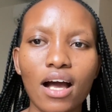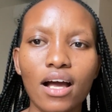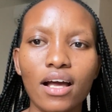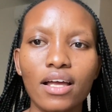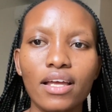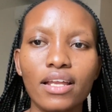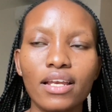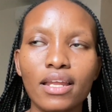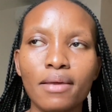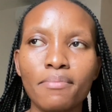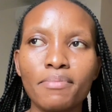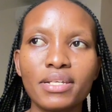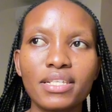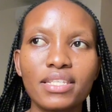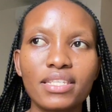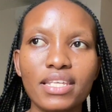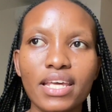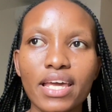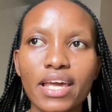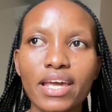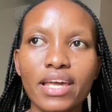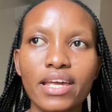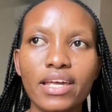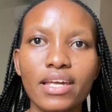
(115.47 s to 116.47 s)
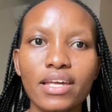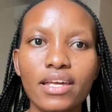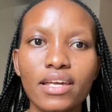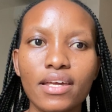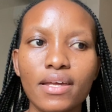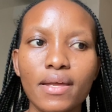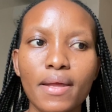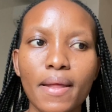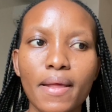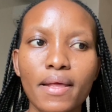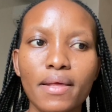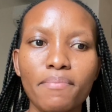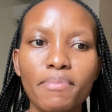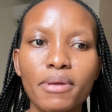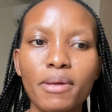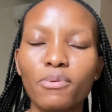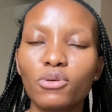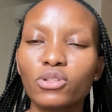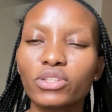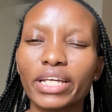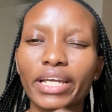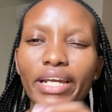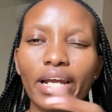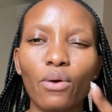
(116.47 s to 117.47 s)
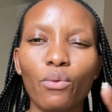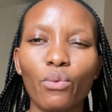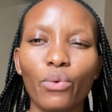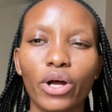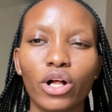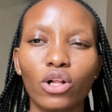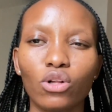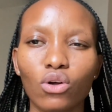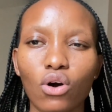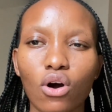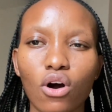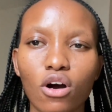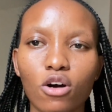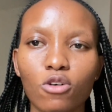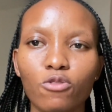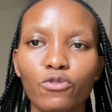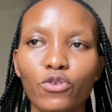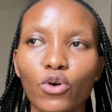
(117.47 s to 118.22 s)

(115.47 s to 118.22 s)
let me say people that are well off